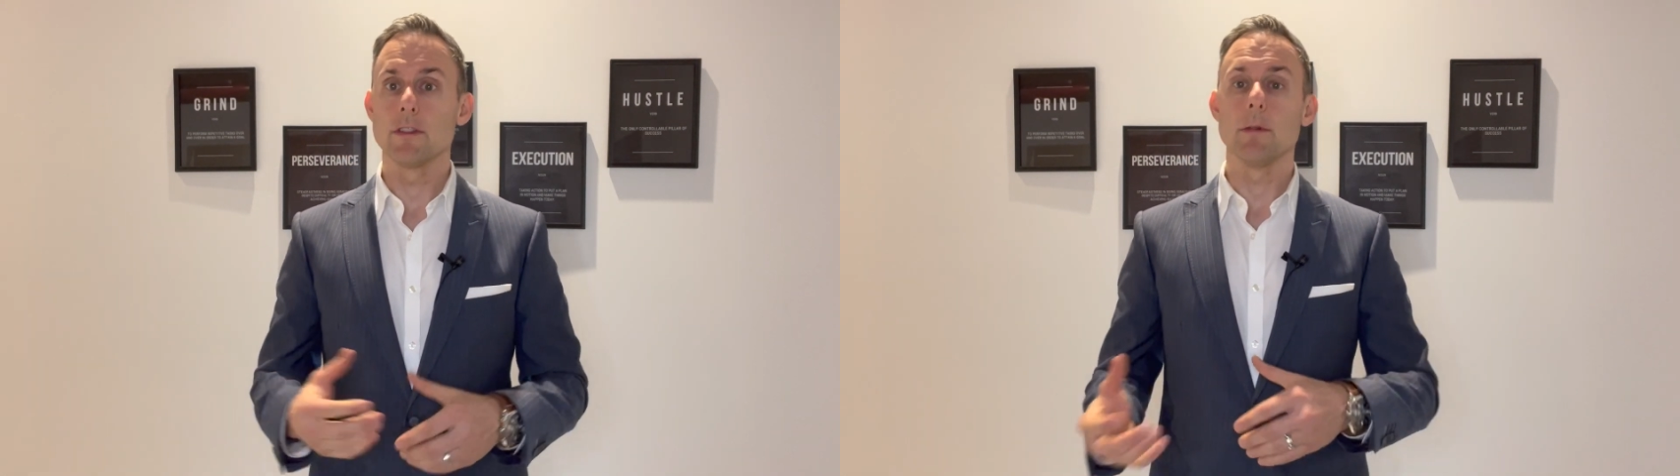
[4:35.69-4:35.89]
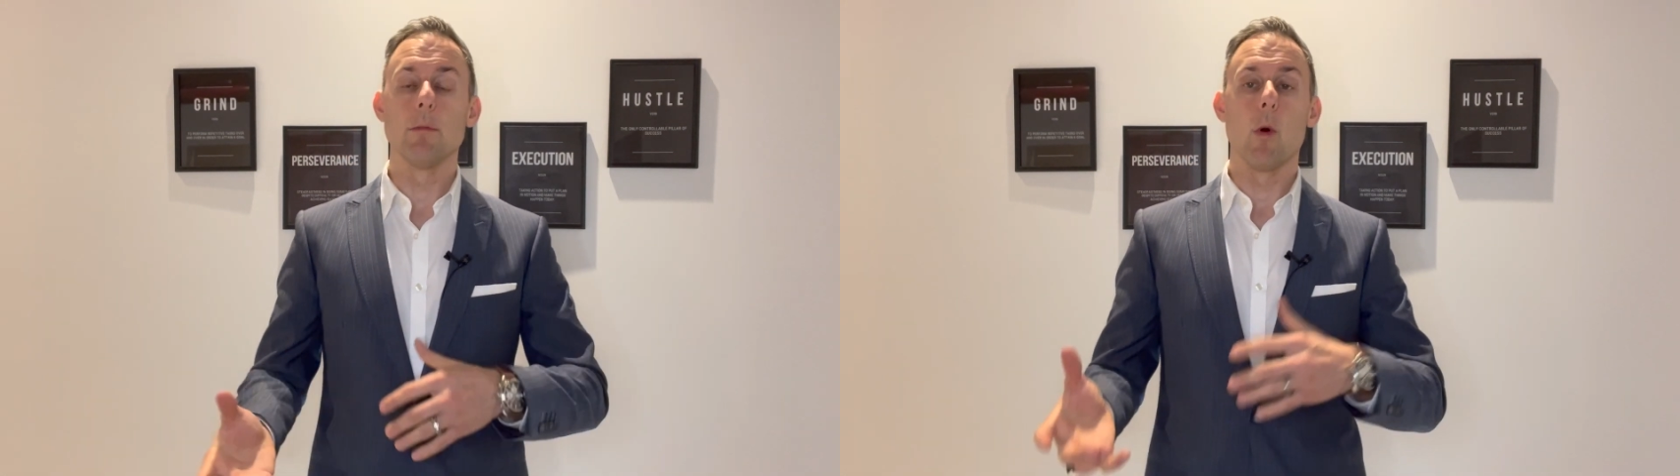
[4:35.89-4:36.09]

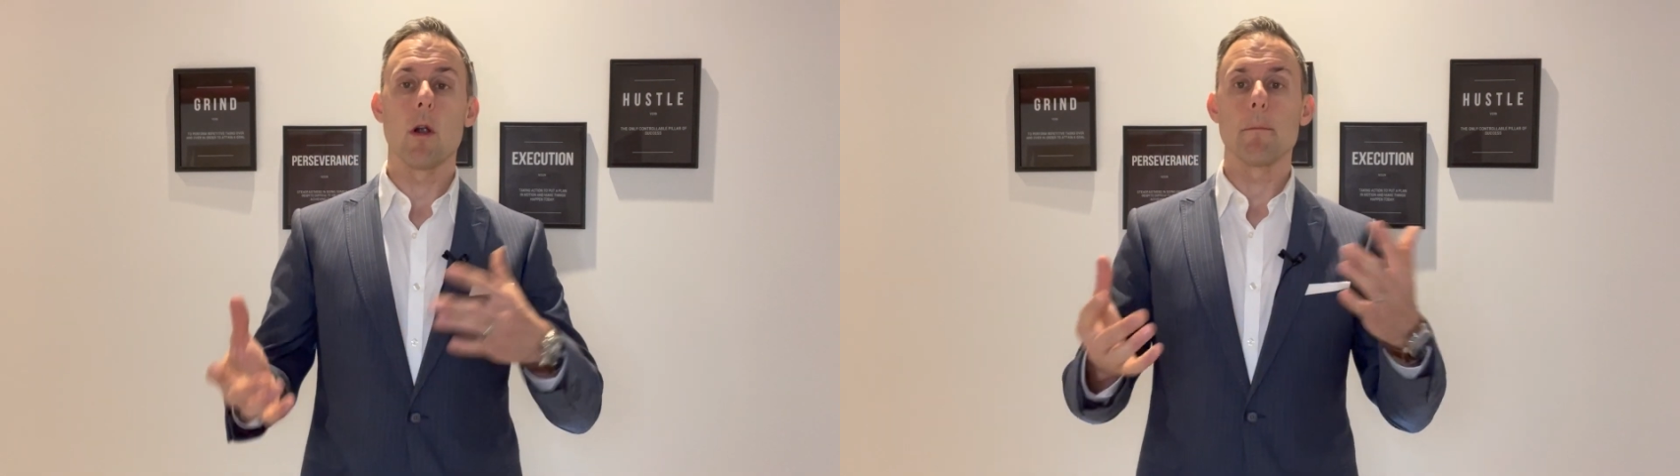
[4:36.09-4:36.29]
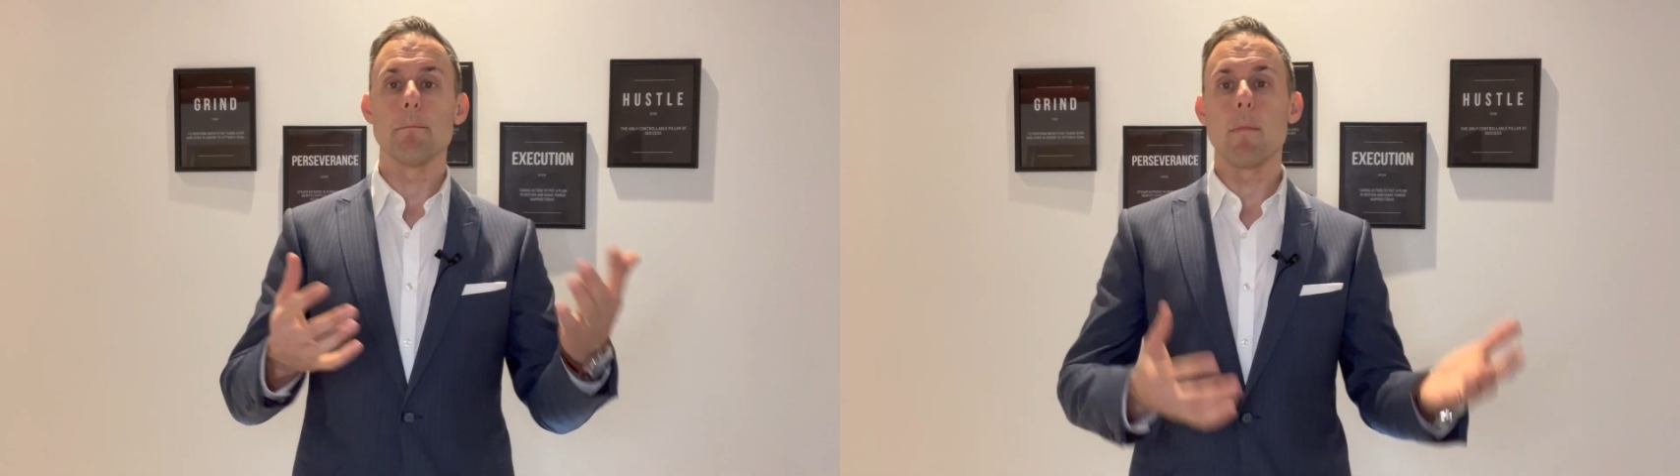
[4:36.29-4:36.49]
the
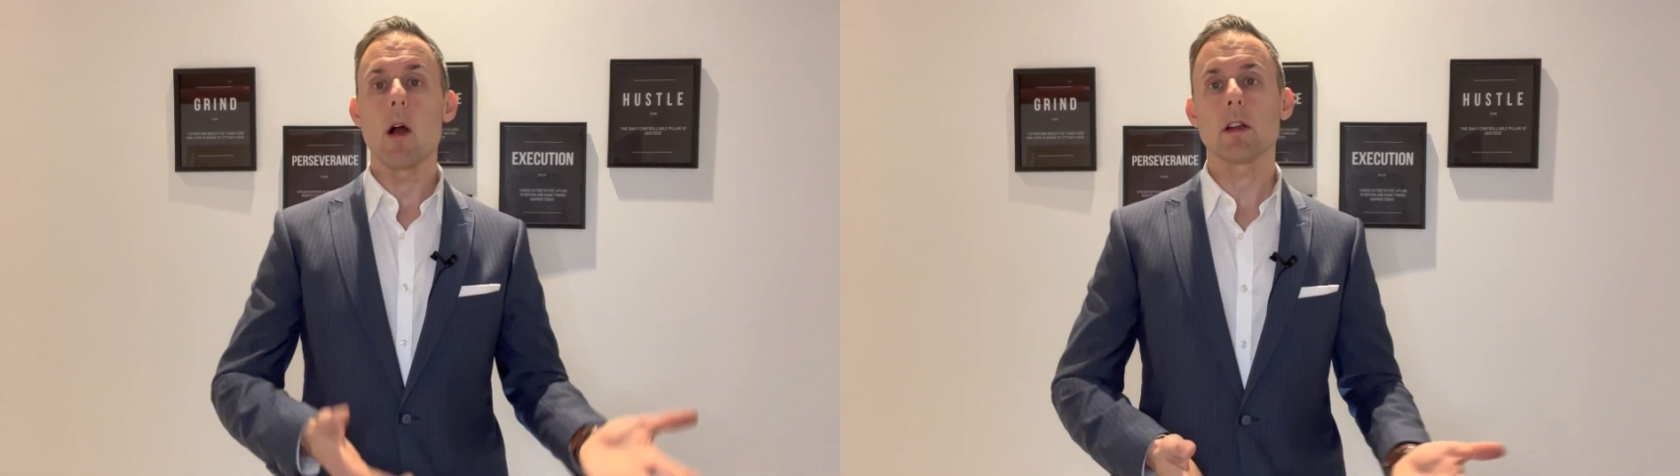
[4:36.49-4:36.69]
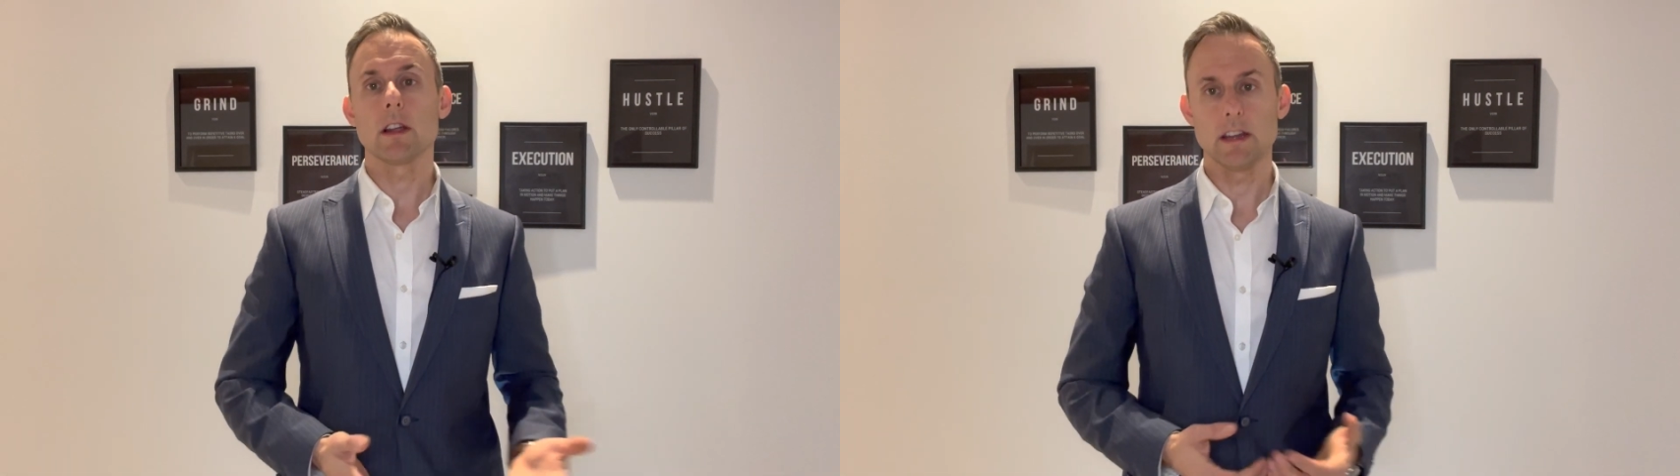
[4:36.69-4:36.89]
more
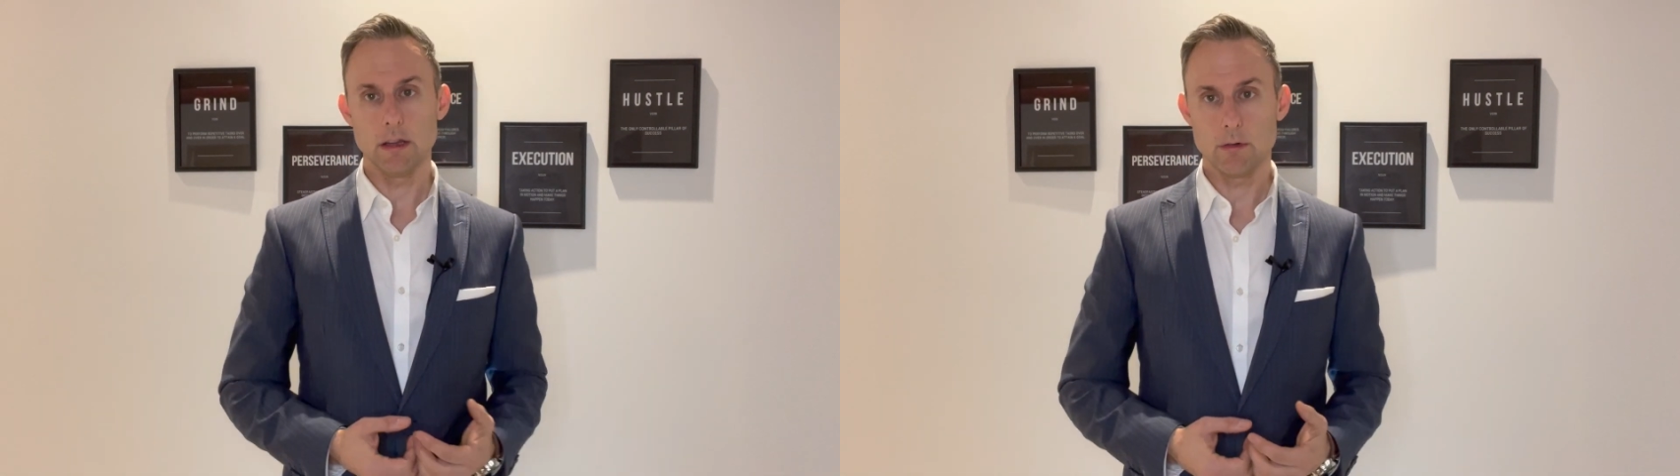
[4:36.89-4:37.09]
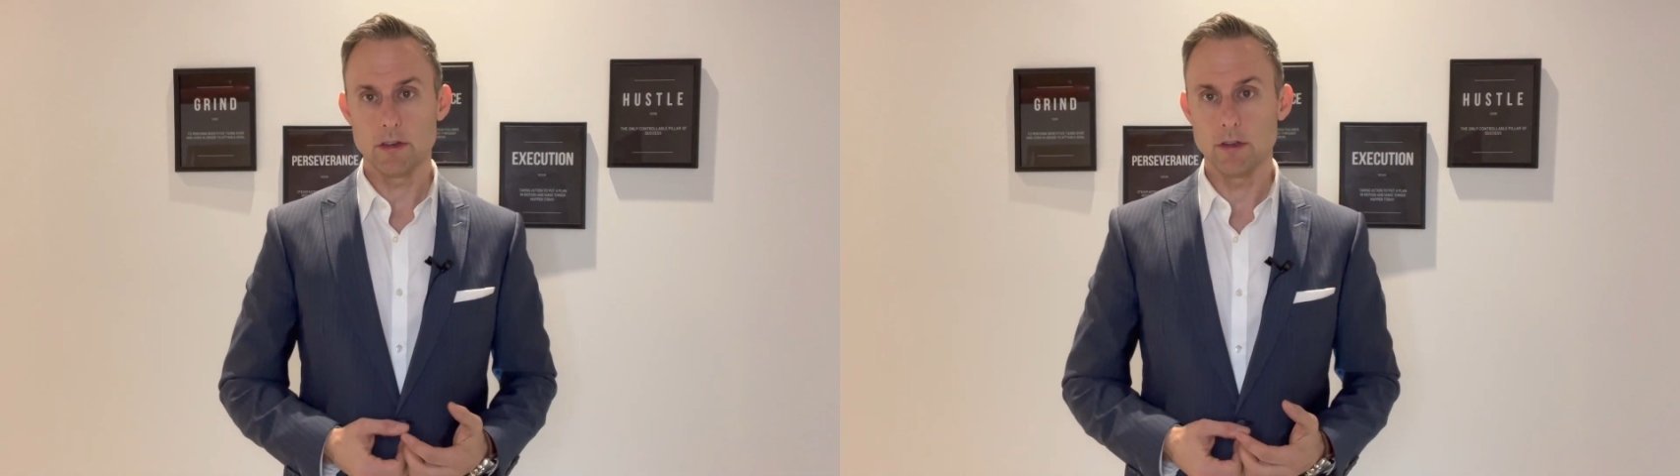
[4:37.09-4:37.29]
marketing
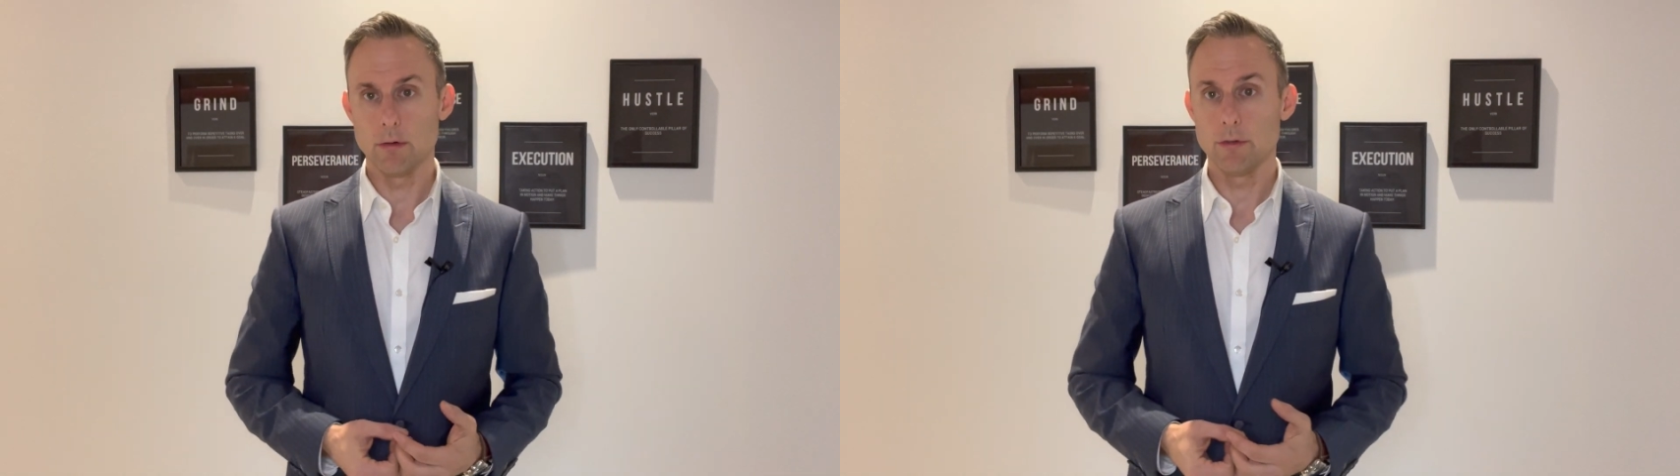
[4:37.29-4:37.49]
you could do.